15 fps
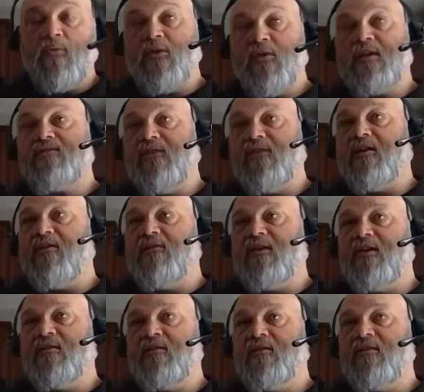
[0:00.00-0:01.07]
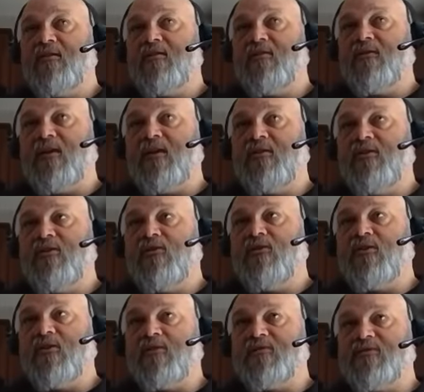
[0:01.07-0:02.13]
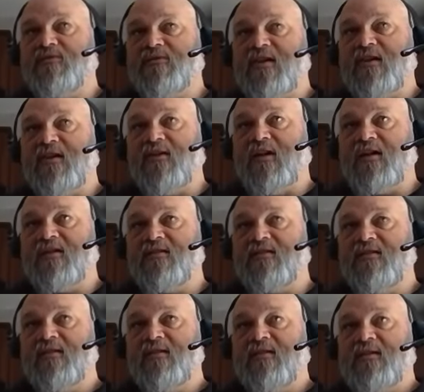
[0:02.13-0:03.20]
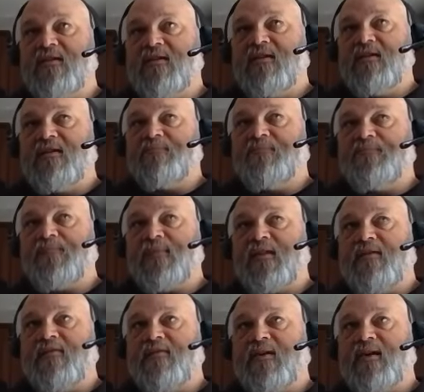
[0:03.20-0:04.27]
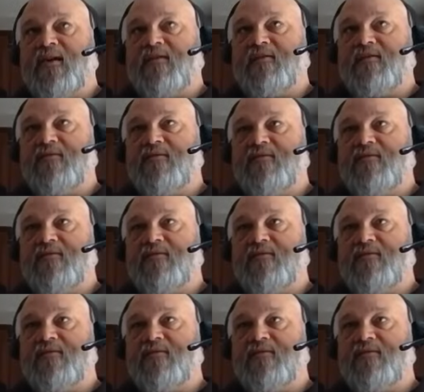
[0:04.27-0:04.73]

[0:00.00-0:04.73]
Well, that's fair, and then then you can also say that that.